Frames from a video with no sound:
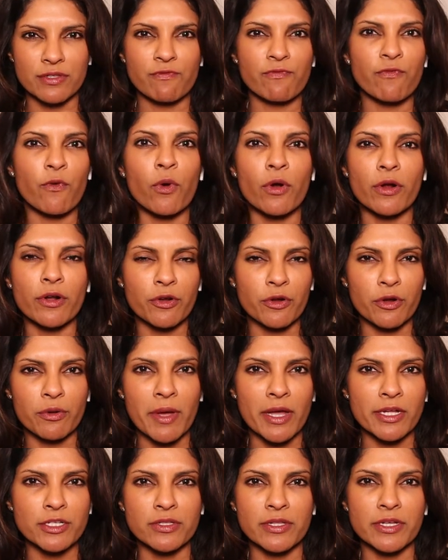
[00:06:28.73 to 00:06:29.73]
4
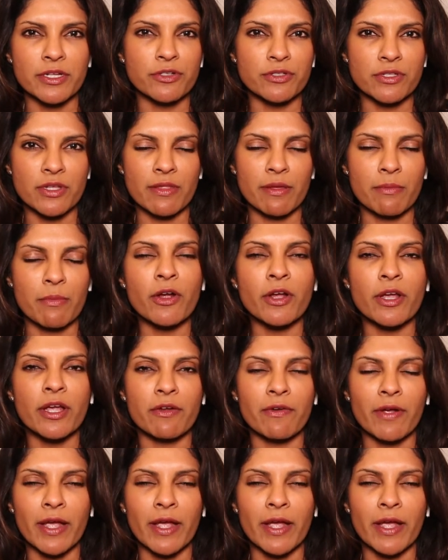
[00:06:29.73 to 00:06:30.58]
neuromodulators on the market